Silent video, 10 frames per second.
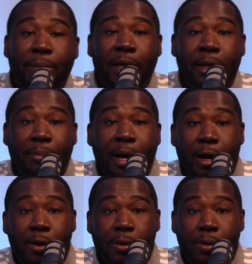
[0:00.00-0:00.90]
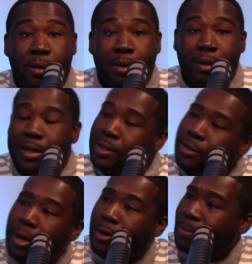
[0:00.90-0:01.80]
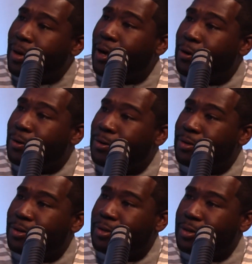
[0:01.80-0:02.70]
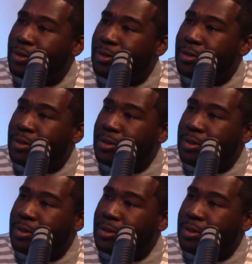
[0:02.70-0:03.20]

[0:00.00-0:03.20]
being a pothole, it's no longer a pothole. And you know what?